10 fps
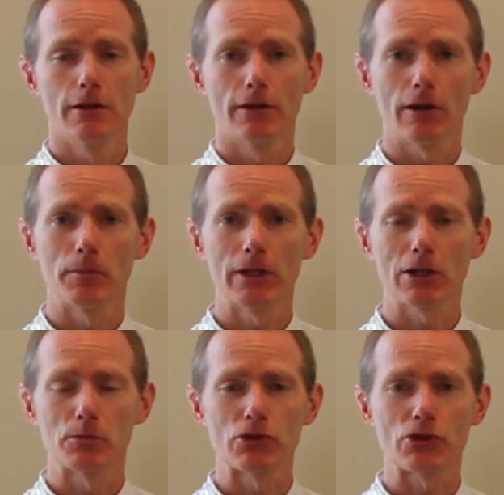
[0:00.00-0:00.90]
that may
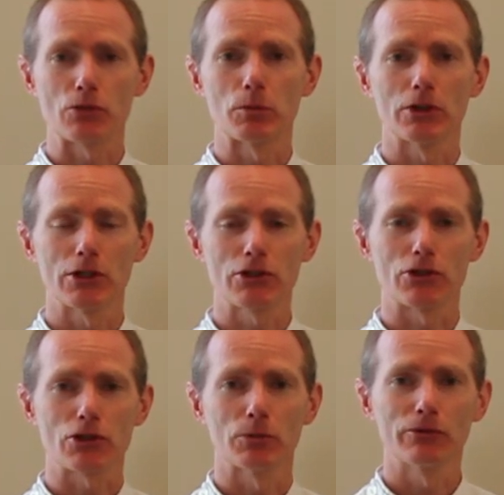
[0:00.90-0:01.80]
come as a surprise to
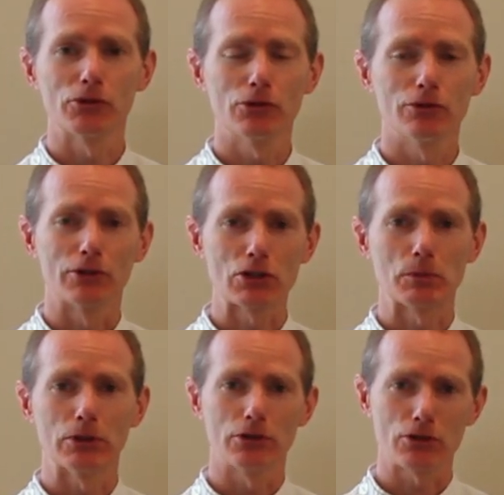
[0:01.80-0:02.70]
some of you who've
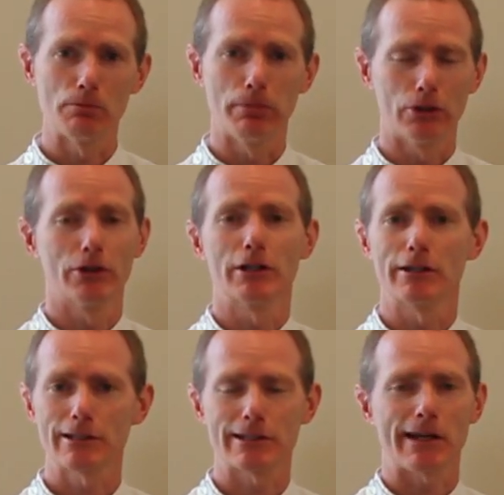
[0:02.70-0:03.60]
experienced
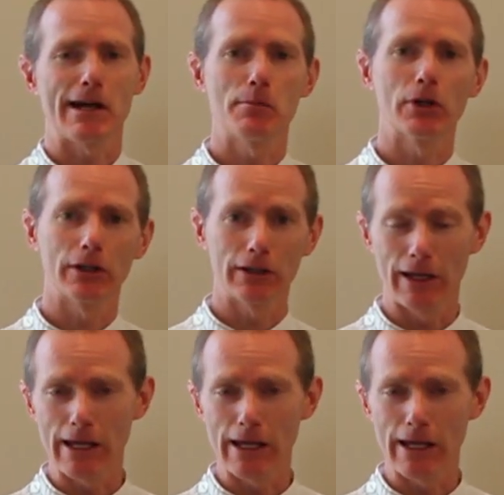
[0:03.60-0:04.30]
burning, stabbing,